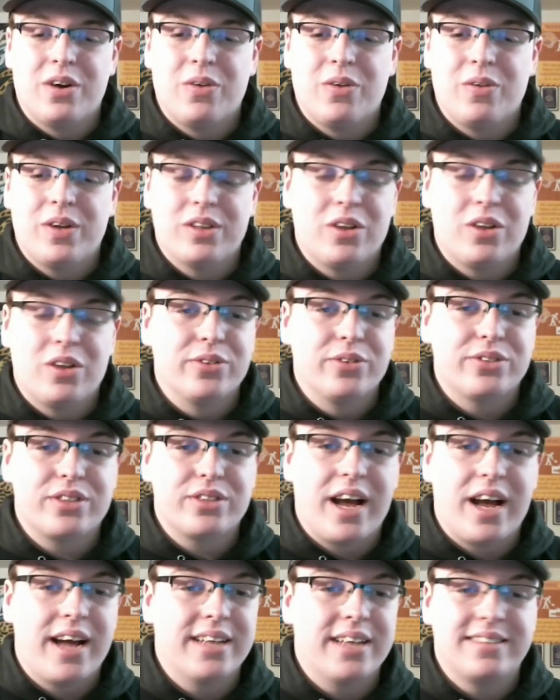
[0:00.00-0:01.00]
those
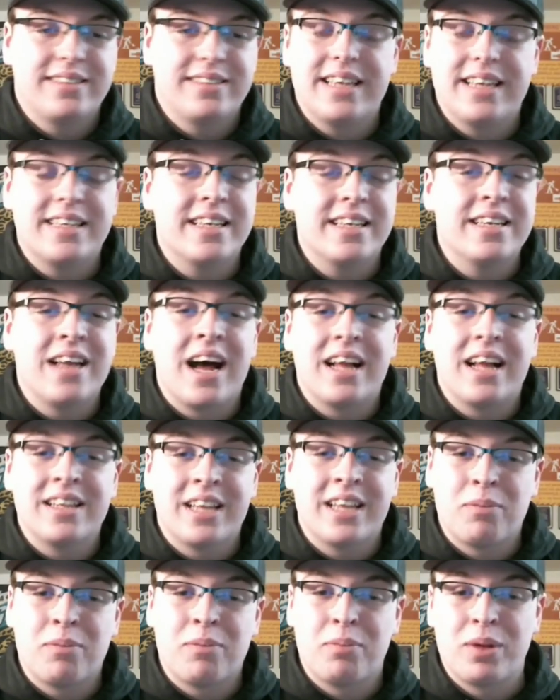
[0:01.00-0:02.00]
guys, they did not
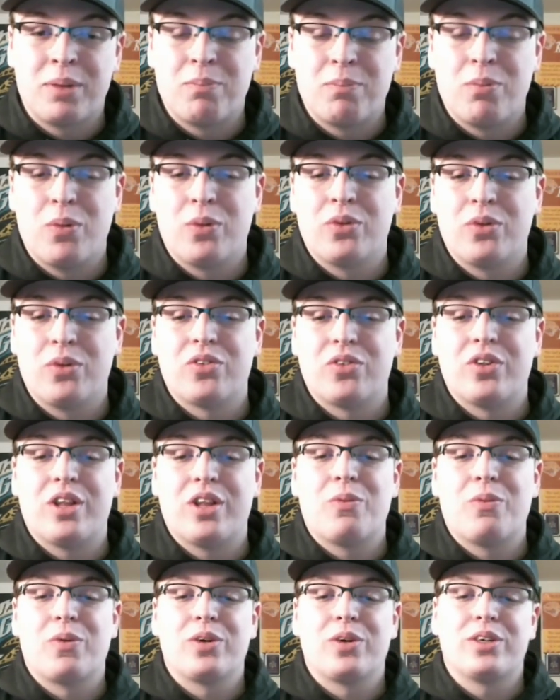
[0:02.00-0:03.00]
like Blake Bortles, and they
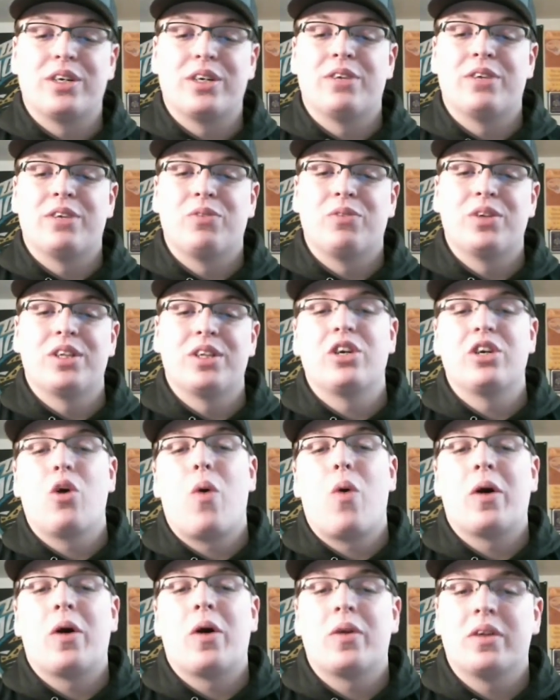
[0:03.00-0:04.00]
weren't going to really go
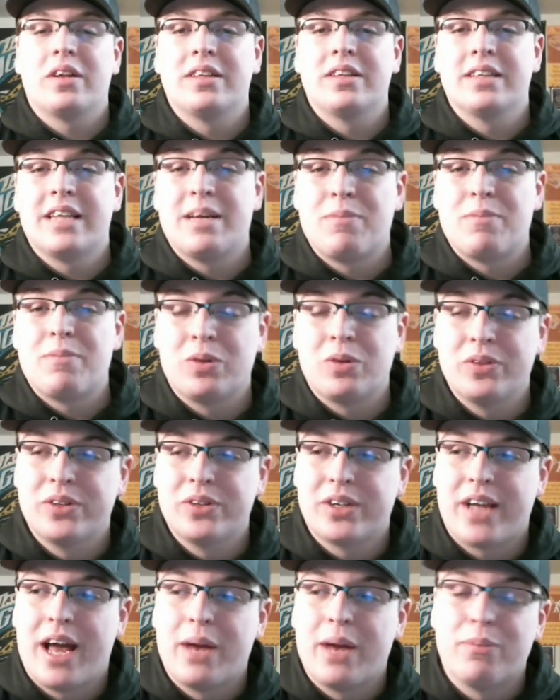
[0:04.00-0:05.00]
out on a limb or
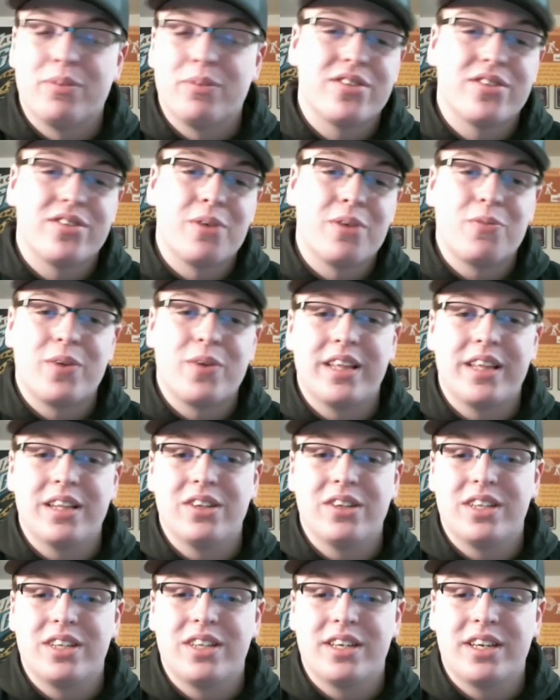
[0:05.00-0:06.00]
look at him the same way they
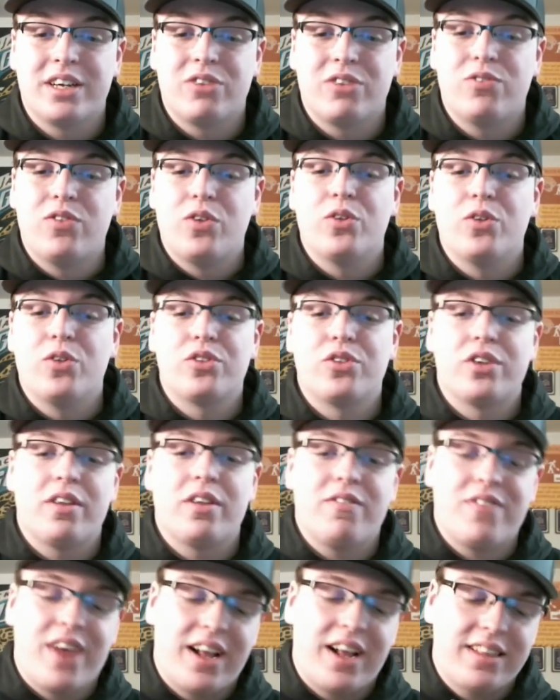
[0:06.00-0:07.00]
looked at Nick Foles. And the
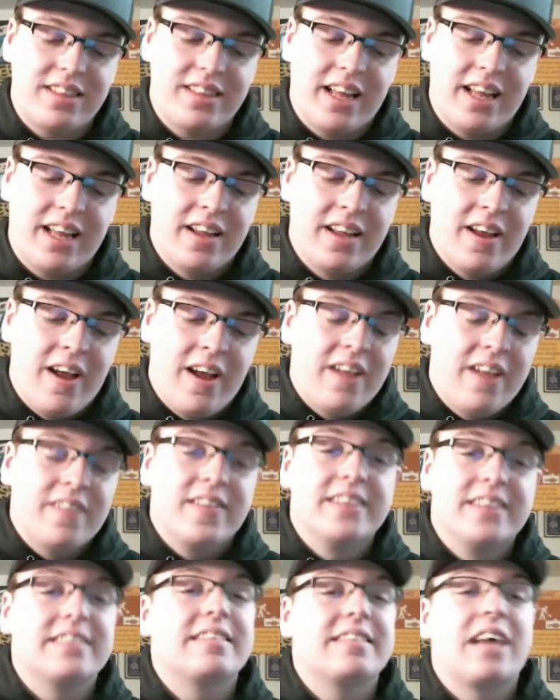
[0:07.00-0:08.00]
fact that
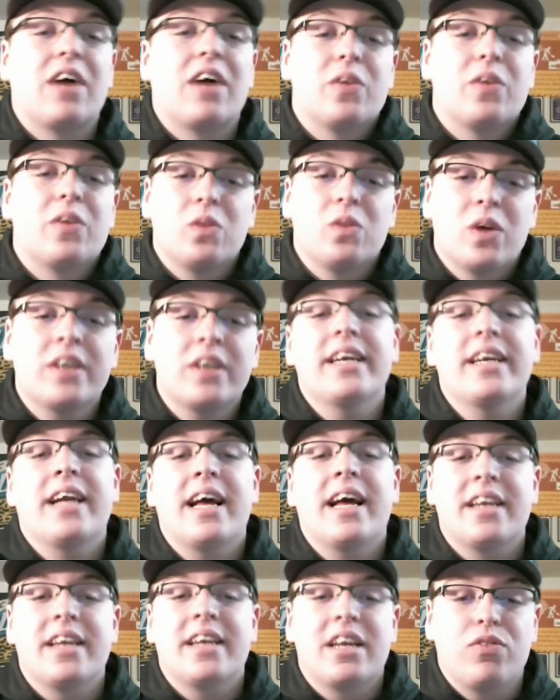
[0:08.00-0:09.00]
this is how they're looking
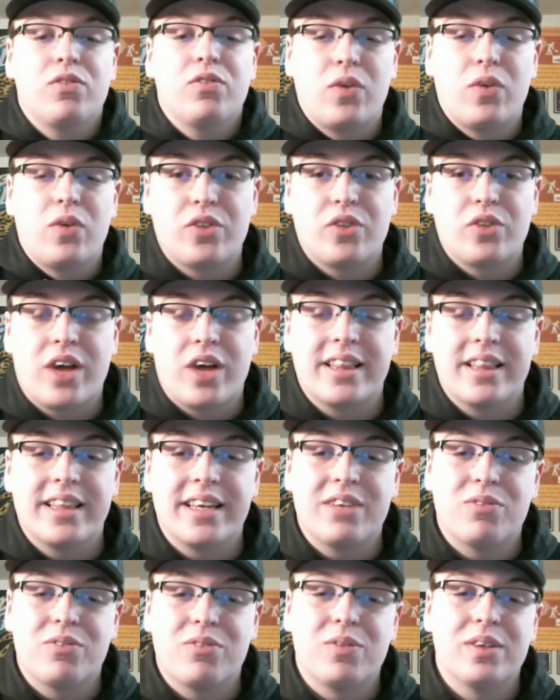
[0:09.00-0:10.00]
at Nick Foles, I
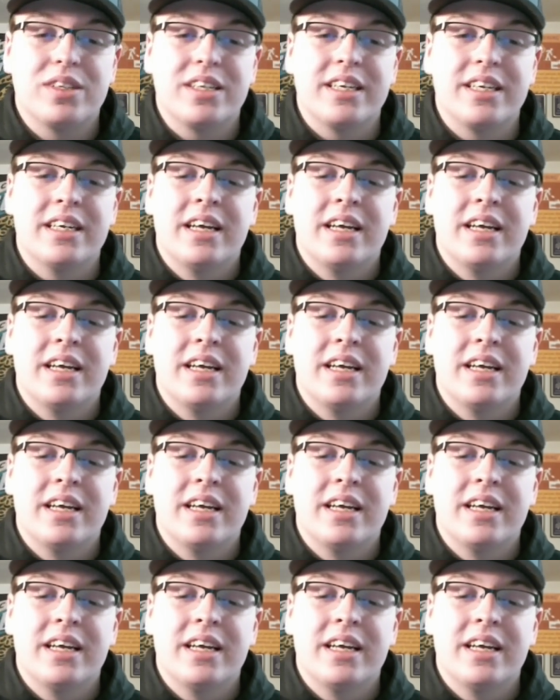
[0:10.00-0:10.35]
think really